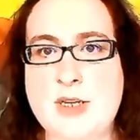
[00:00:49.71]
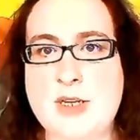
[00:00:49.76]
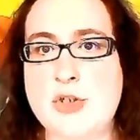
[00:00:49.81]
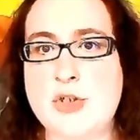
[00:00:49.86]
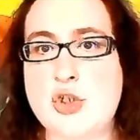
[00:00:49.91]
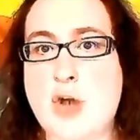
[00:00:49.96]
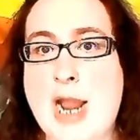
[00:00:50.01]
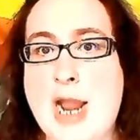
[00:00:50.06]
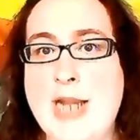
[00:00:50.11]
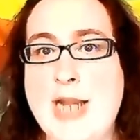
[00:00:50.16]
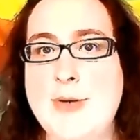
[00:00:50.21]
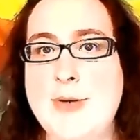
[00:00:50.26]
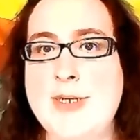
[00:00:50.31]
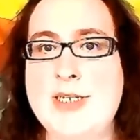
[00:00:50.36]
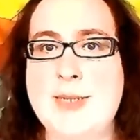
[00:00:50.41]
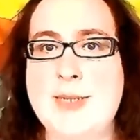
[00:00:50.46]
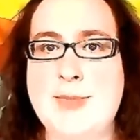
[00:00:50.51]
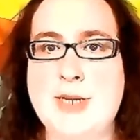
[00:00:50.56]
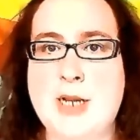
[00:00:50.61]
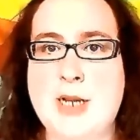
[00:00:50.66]
try doing
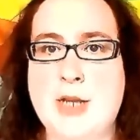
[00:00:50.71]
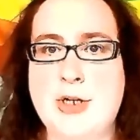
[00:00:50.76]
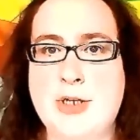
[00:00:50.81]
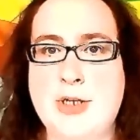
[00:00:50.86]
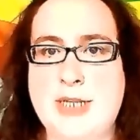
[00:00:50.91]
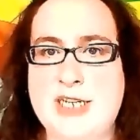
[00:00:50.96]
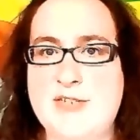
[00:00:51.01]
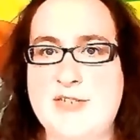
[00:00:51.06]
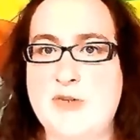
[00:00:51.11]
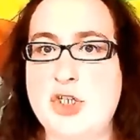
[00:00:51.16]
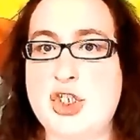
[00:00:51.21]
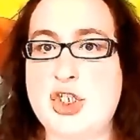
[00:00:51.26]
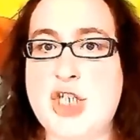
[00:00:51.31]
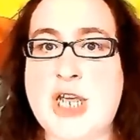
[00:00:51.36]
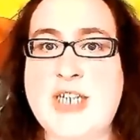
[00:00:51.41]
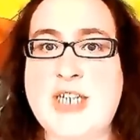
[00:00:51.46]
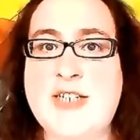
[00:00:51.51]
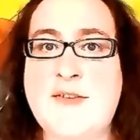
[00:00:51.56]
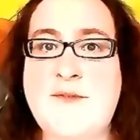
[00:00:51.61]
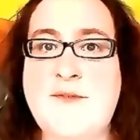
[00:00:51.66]
something on your list for
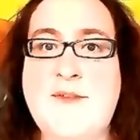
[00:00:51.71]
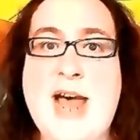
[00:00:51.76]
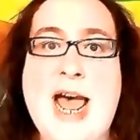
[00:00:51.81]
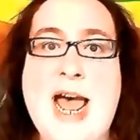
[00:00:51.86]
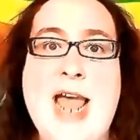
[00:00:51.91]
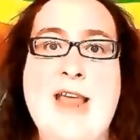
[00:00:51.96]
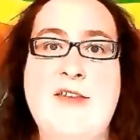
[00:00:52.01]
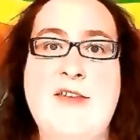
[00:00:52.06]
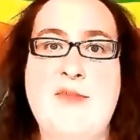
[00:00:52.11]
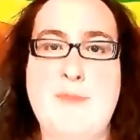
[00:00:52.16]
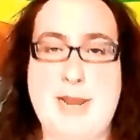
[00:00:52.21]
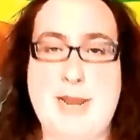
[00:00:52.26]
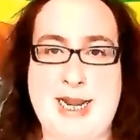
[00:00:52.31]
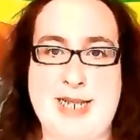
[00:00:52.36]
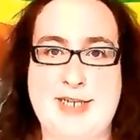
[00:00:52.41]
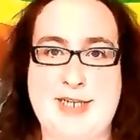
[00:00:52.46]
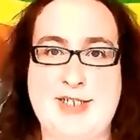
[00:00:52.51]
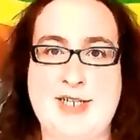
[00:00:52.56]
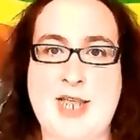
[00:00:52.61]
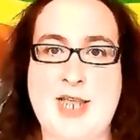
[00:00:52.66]
just 5
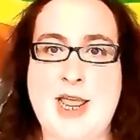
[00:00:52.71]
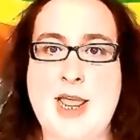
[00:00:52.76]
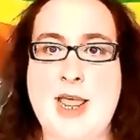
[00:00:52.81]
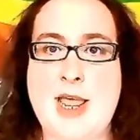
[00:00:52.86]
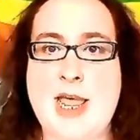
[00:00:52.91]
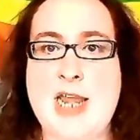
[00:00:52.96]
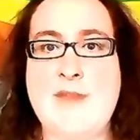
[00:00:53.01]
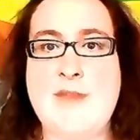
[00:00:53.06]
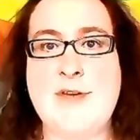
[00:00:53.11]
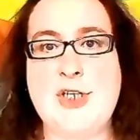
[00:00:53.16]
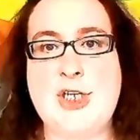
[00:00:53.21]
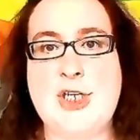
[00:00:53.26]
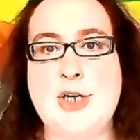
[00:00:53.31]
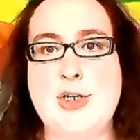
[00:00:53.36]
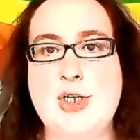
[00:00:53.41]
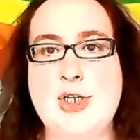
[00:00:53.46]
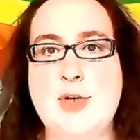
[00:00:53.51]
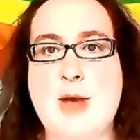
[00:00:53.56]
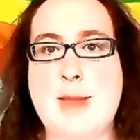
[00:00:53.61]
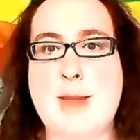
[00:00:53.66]
minutes. And if it
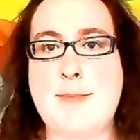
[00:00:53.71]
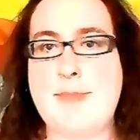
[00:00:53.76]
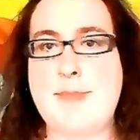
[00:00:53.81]
cheers you up,